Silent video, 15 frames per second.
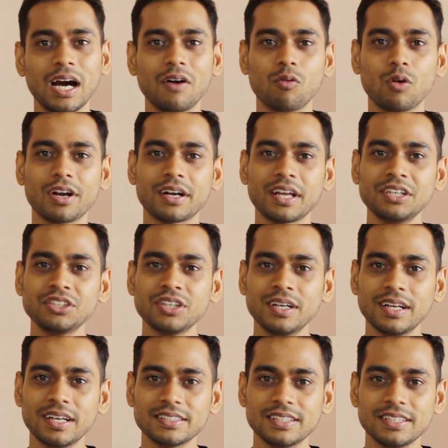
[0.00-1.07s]
What attention
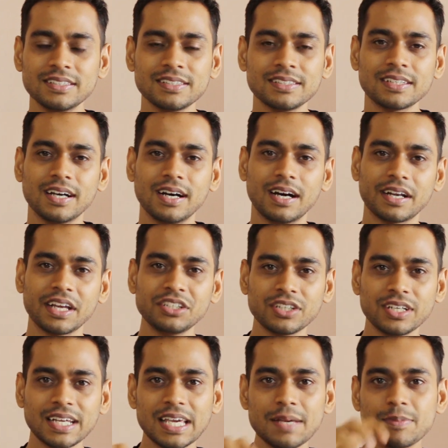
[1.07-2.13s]
does is,
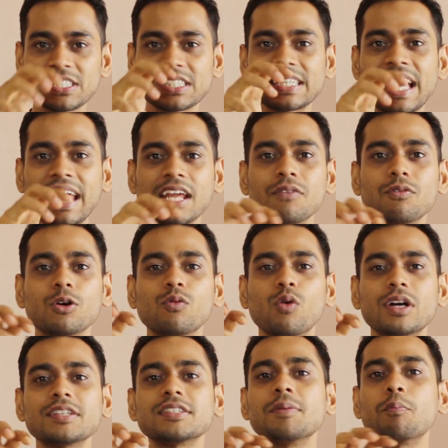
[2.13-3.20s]
attention keeps scanning for
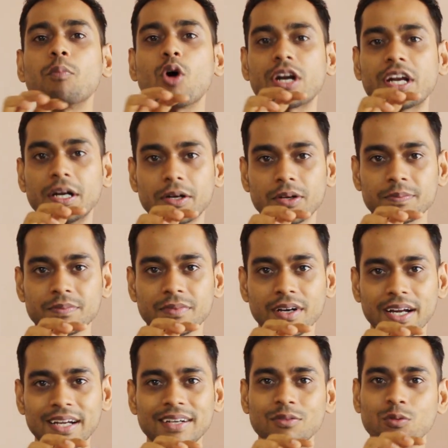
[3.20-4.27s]
what is important,
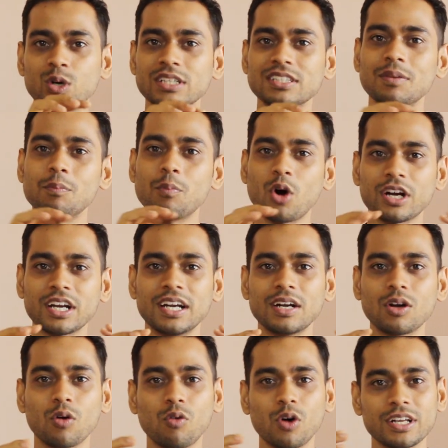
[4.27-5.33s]
right? What is
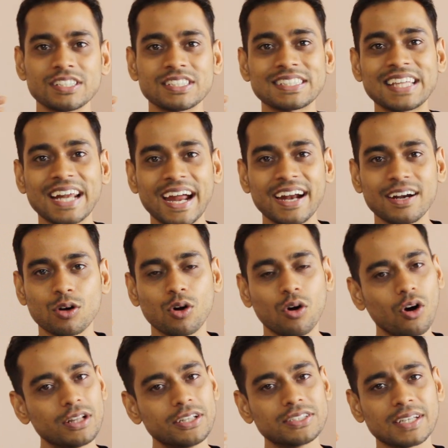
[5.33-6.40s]
important, or what is threat, or
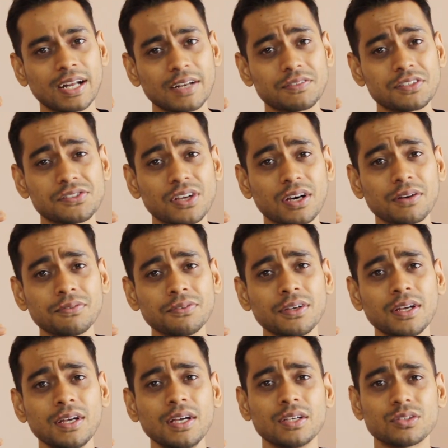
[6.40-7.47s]
all these kind of stuff.
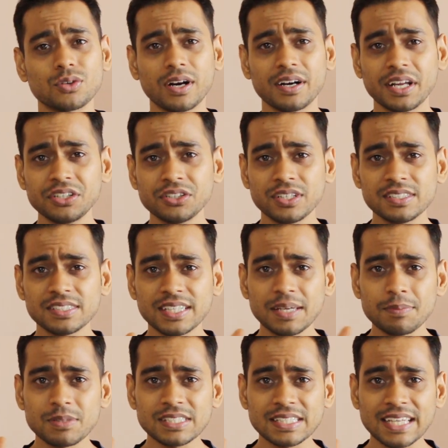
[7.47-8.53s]
So our attention is
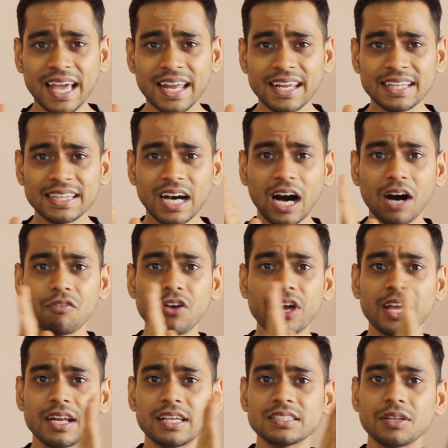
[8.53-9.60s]
keep scanning the
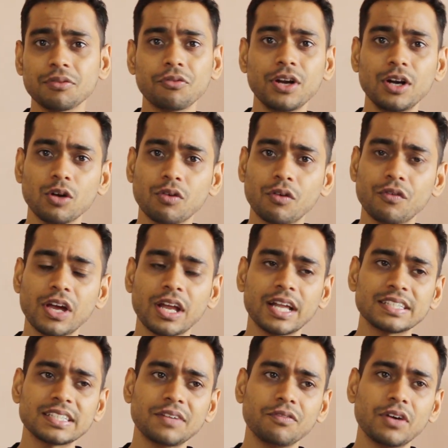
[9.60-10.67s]
awareness, the field of
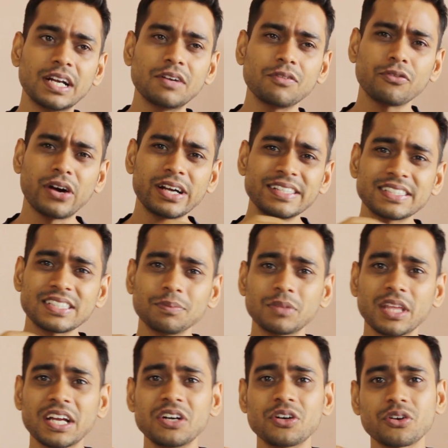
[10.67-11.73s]
awareness, and when it finds
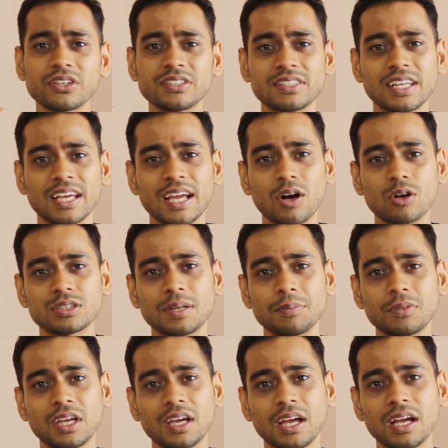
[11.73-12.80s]
something interesting or
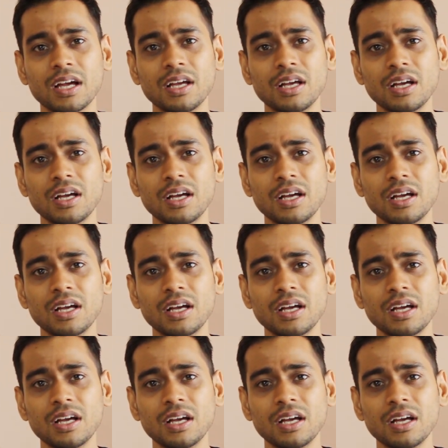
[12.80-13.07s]
something